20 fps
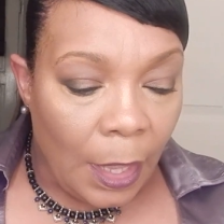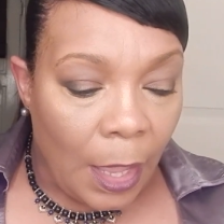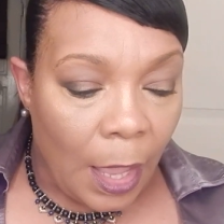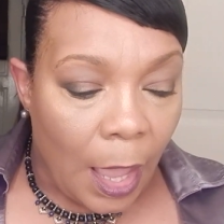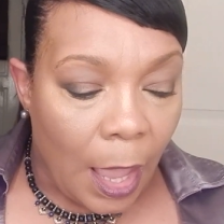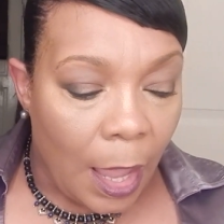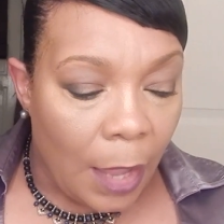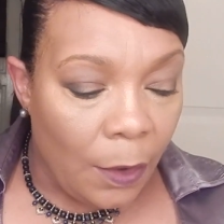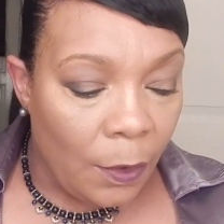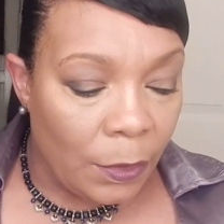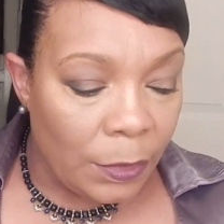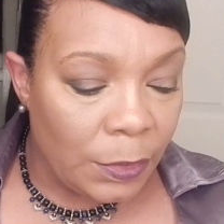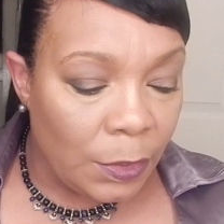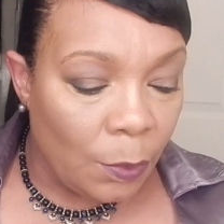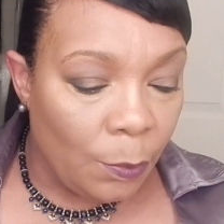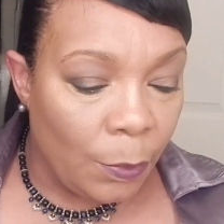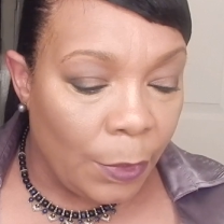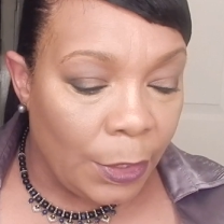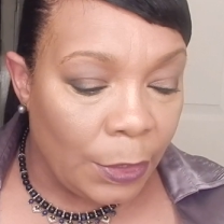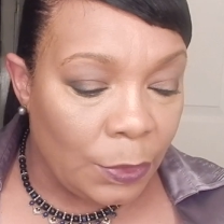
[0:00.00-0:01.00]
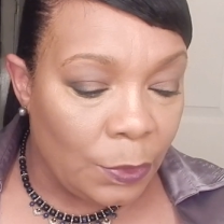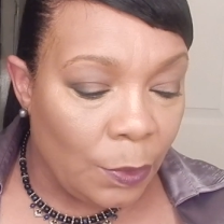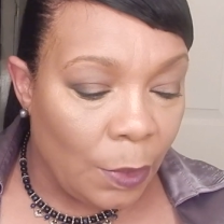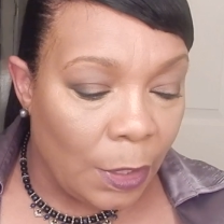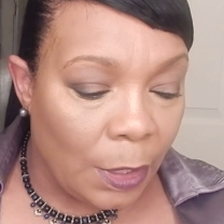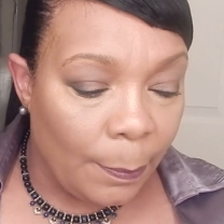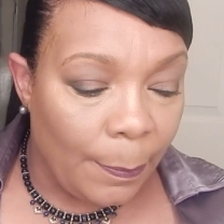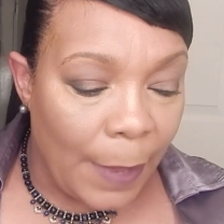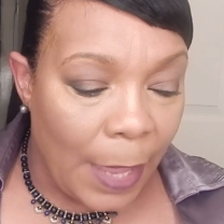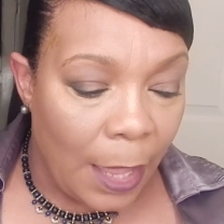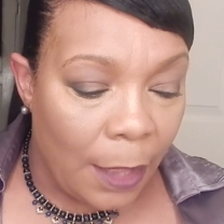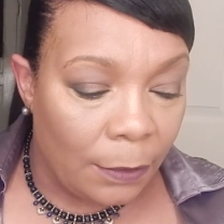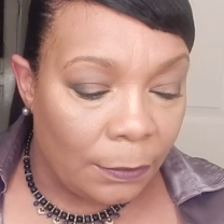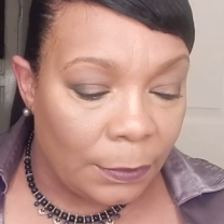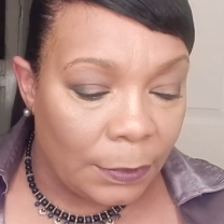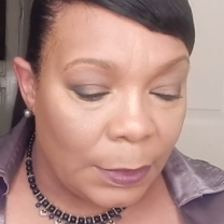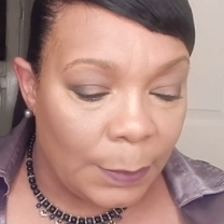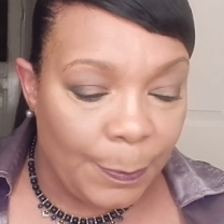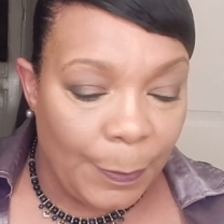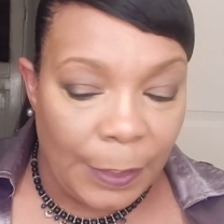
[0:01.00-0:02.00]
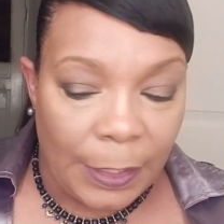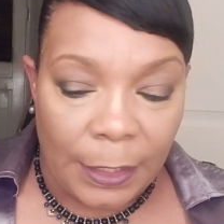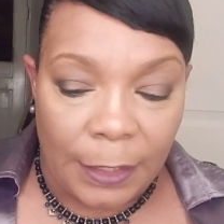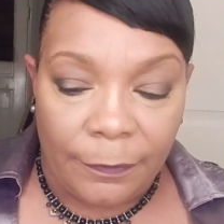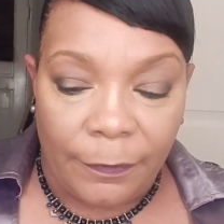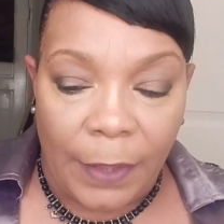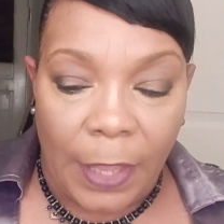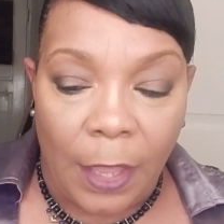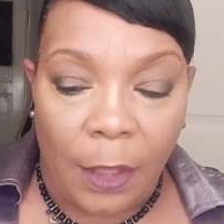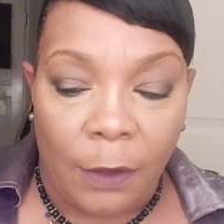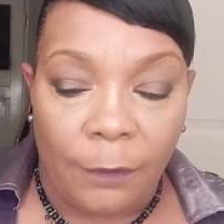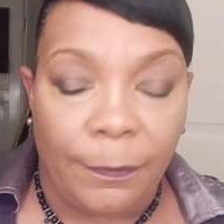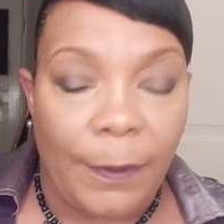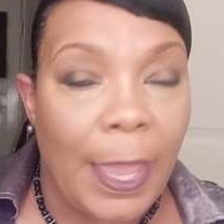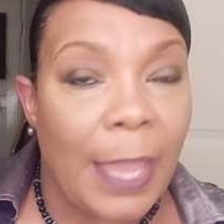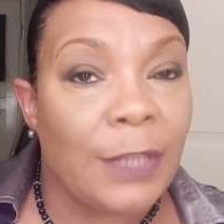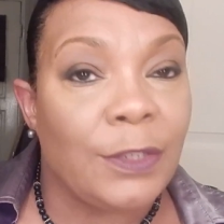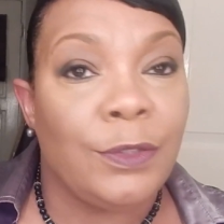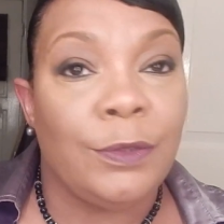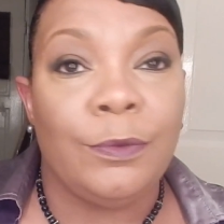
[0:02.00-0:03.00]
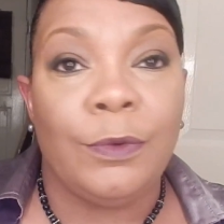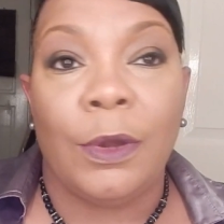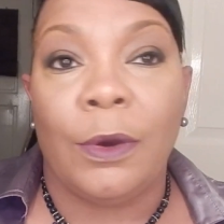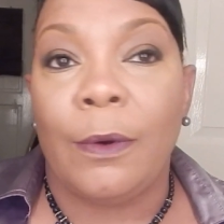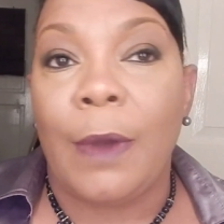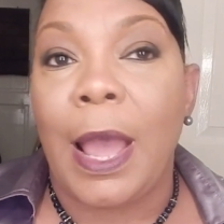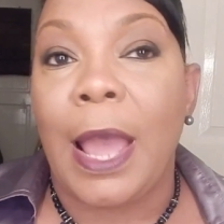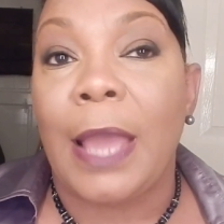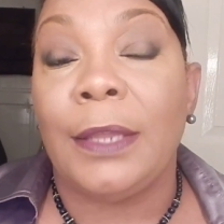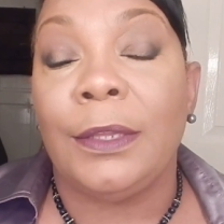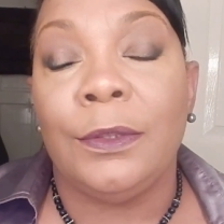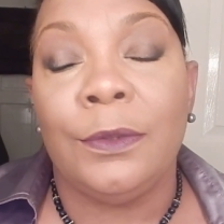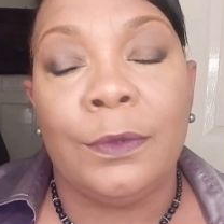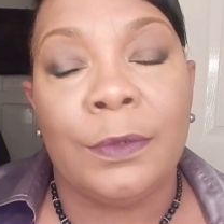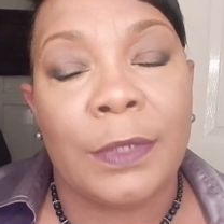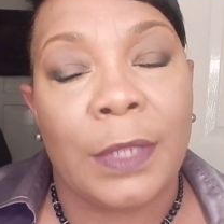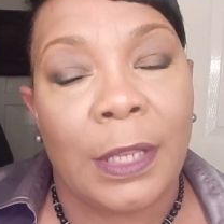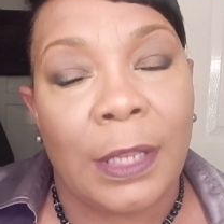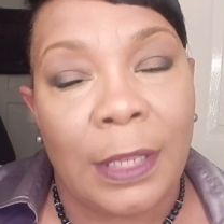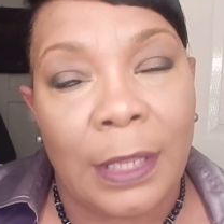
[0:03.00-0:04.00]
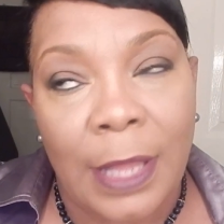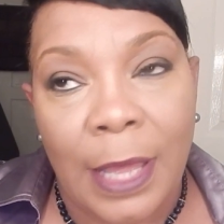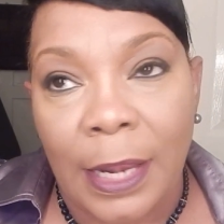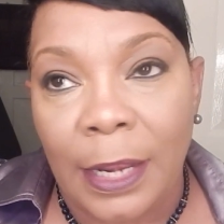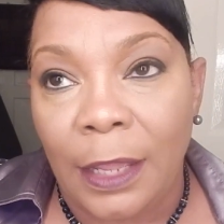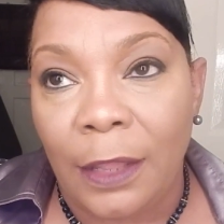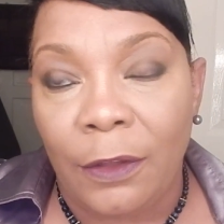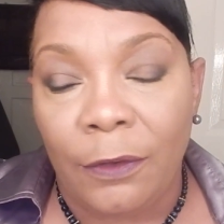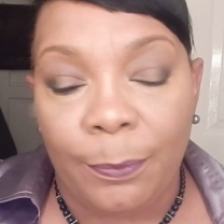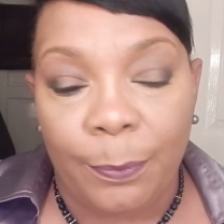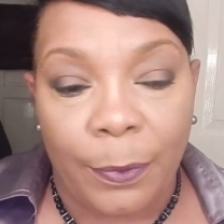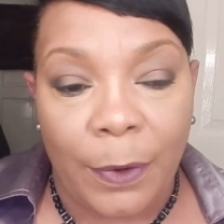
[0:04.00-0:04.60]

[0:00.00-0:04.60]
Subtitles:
I also want to talk about, speaking of e.l.f., as you know, I use a lot of e.l.f.